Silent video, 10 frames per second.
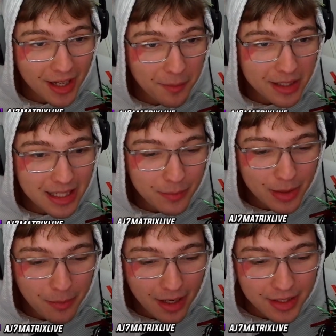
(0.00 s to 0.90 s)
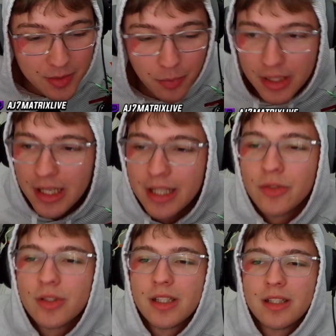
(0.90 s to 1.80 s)
I'm going to keep it up. It's pretty
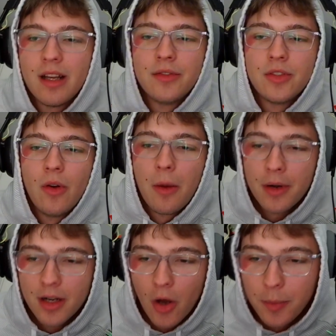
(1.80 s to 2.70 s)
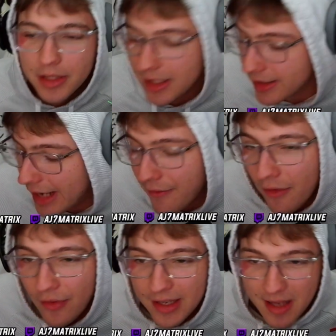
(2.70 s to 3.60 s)
interesting stuff. So we're going to open this. I have
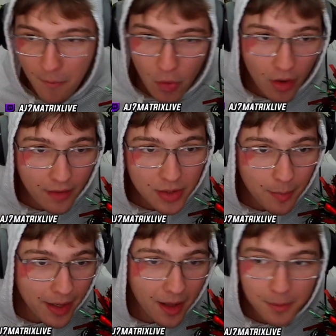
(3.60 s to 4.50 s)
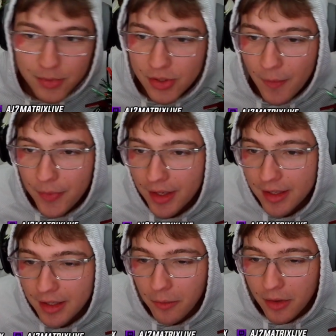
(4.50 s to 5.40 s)
a FaceTime call I have to pick up. So
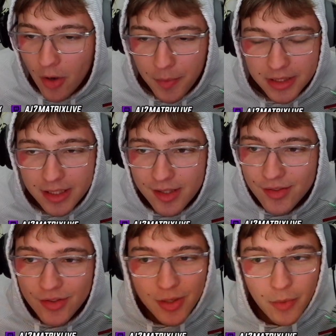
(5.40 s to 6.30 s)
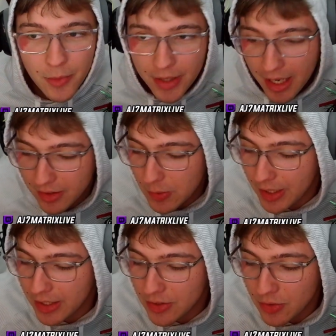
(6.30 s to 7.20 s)
we're going to open this, see what we get. So we get
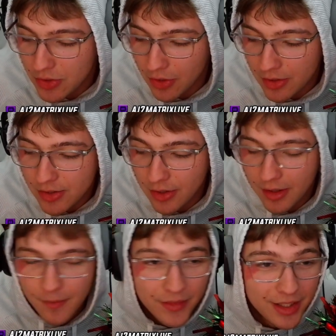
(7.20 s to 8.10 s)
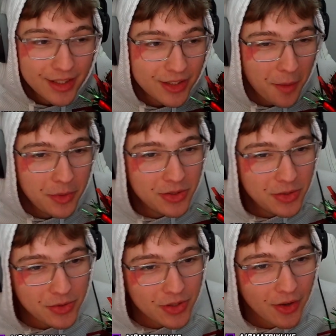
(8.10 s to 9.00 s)
a 2-star to start. A
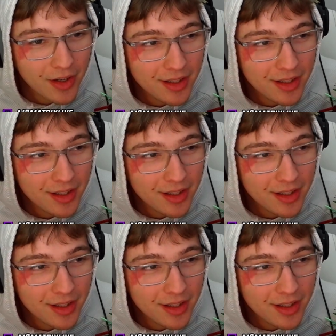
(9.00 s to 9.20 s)
2-star.